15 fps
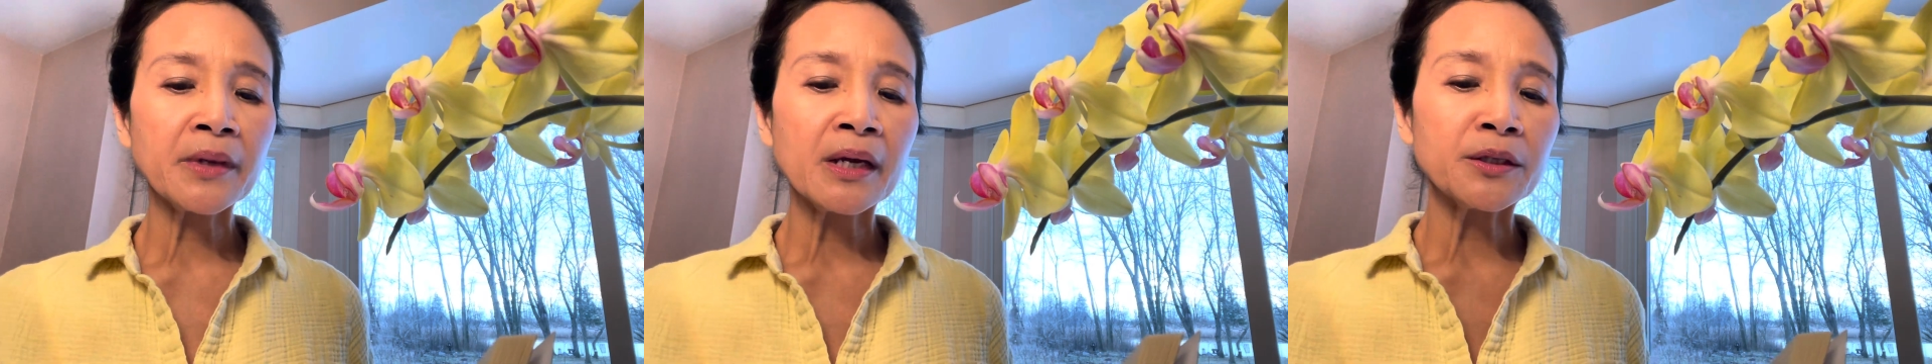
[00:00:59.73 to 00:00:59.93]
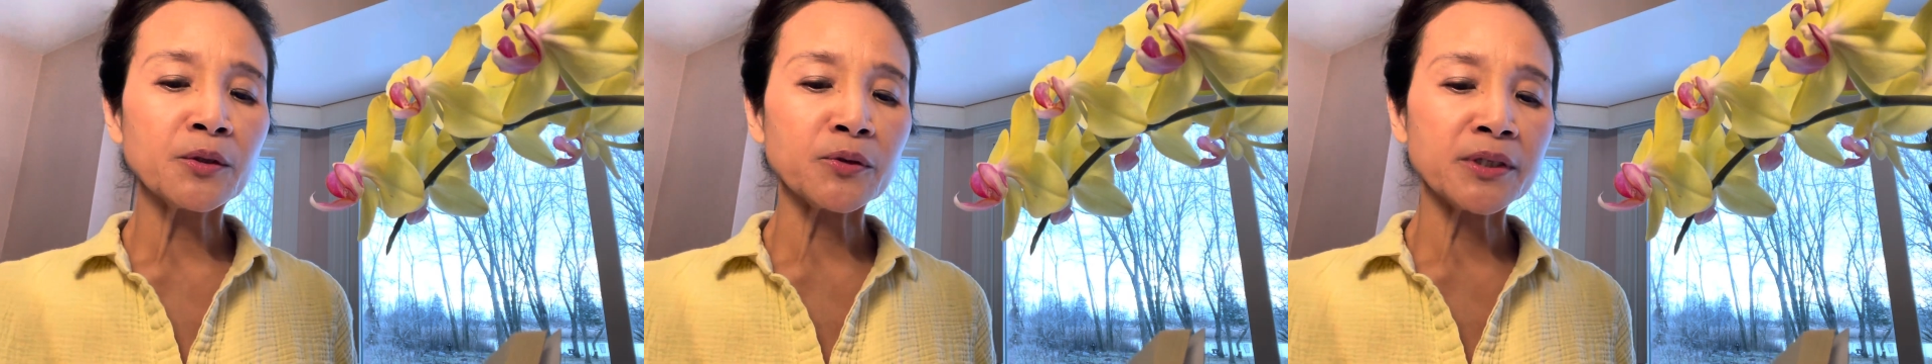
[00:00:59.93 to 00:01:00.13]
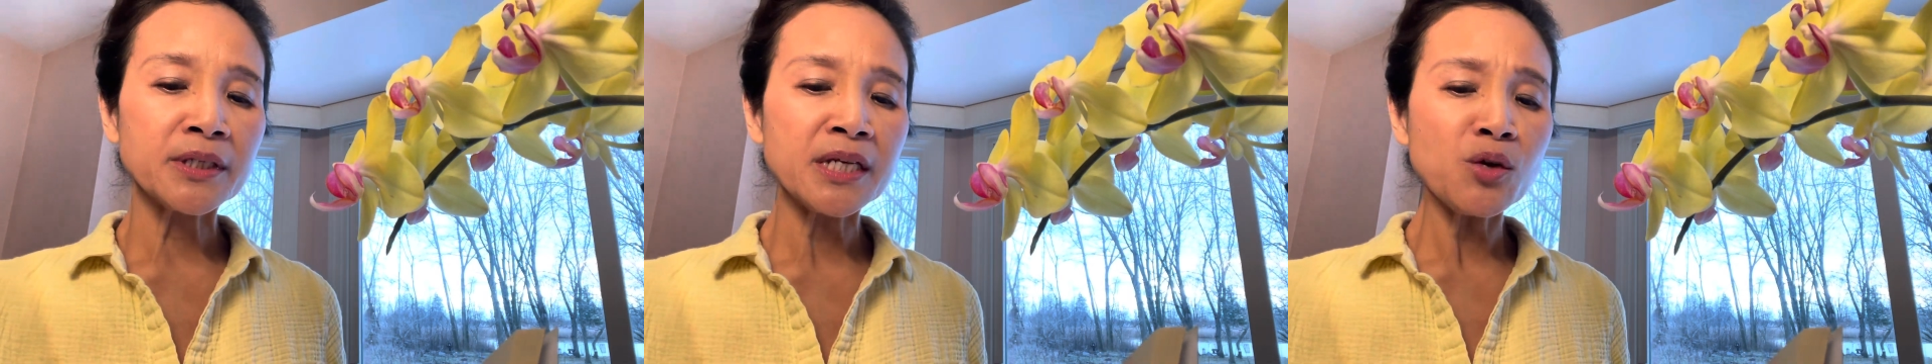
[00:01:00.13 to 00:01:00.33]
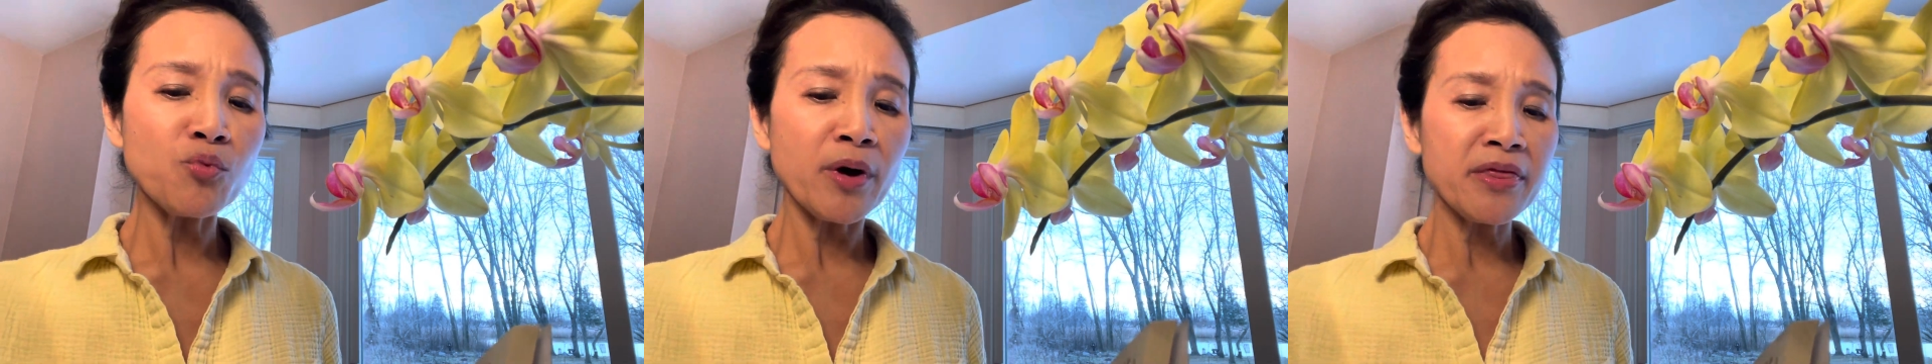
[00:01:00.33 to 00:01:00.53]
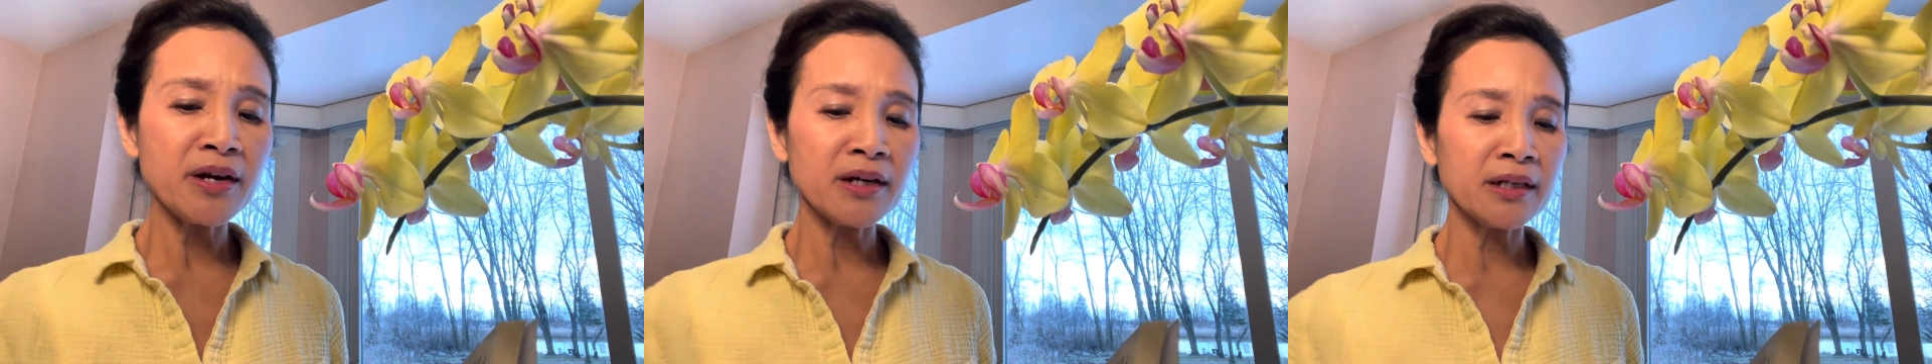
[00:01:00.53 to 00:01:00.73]
to see
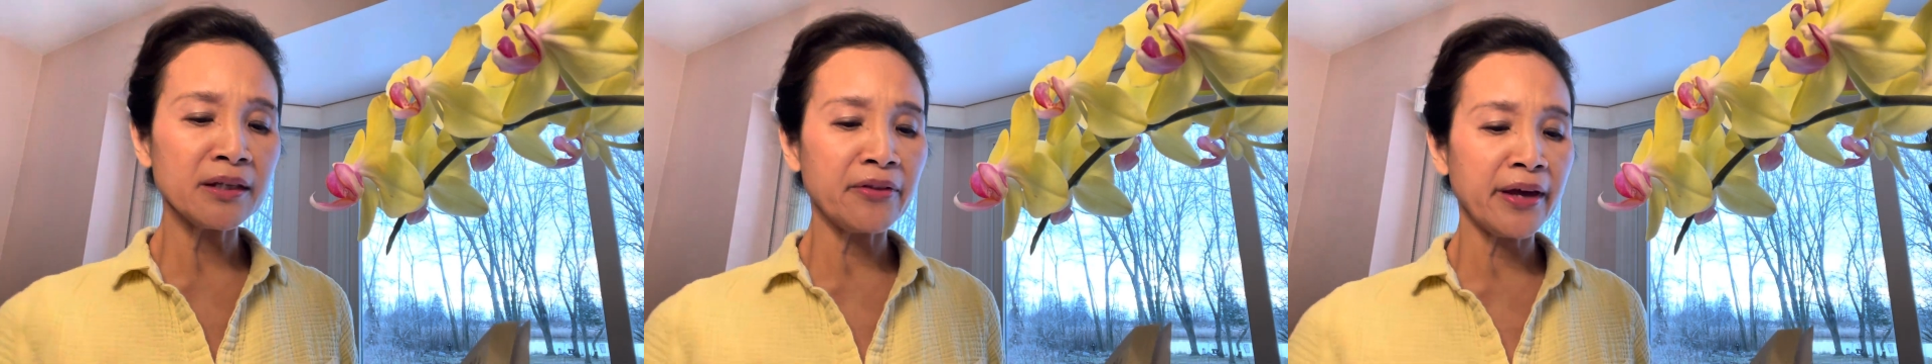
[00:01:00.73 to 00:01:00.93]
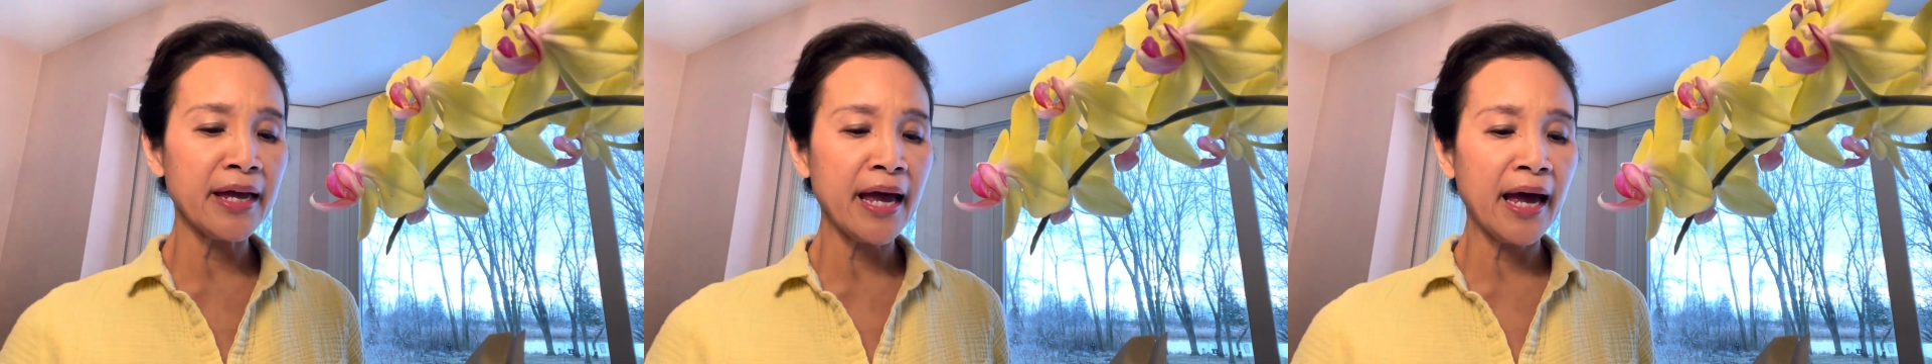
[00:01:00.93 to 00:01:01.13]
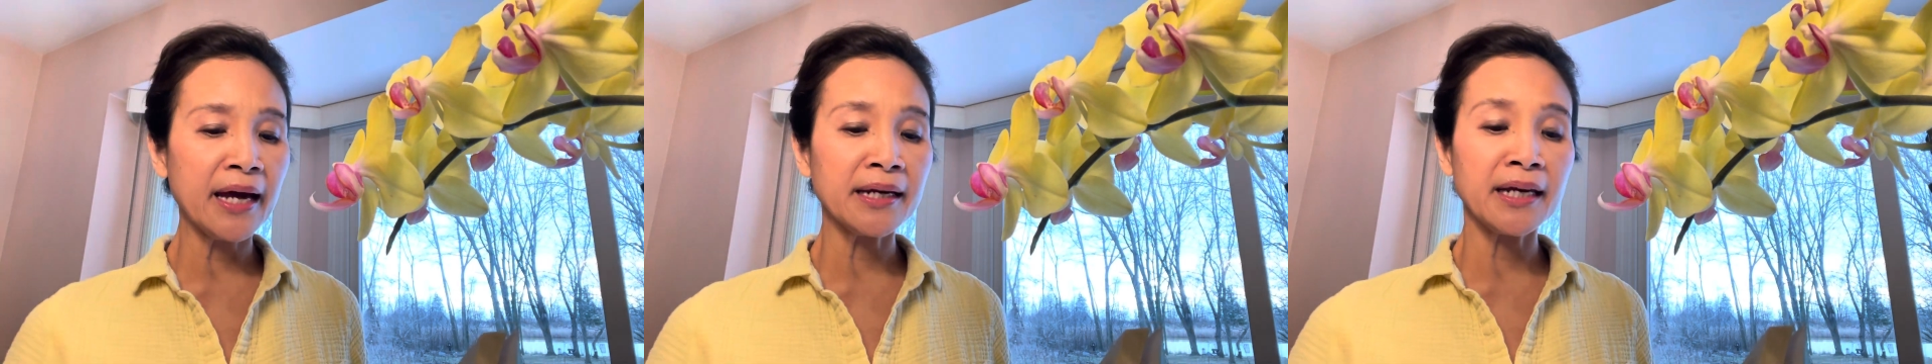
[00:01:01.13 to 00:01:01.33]
whether they had